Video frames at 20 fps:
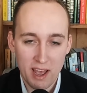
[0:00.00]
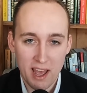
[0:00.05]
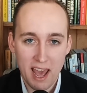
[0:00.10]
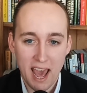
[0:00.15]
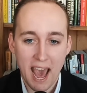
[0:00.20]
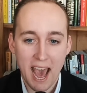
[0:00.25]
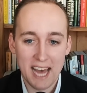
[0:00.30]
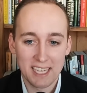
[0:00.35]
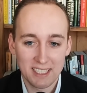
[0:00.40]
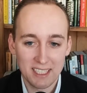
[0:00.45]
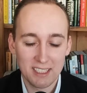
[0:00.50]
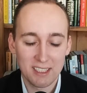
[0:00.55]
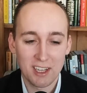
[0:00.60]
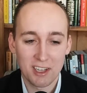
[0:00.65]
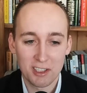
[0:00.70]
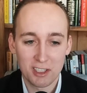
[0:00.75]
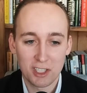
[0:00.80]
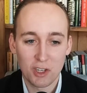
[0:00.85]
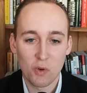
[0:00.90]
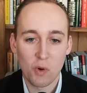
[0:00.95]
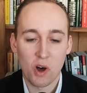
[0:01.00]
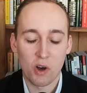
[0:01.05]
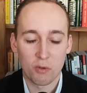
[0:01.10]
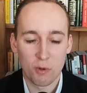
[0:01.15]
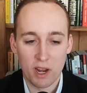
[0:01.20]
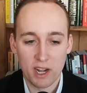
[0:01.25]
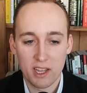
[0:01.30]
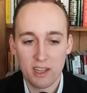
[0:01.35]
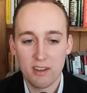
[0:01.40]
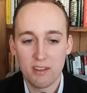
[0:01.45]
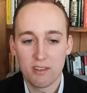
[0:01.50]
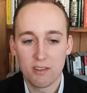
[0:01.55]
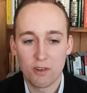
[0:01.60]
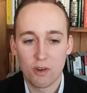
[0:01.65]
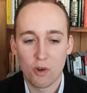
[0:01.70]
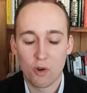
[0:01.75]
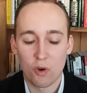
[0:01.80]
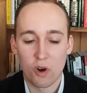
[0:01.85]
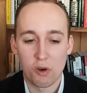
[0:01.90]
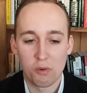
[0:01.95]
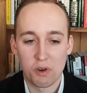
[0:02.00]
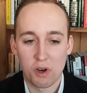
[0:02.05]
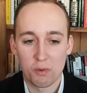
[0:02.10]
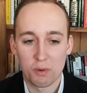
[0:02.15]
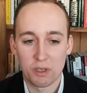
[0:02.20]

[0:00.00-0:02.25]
Has it done so already, or are, are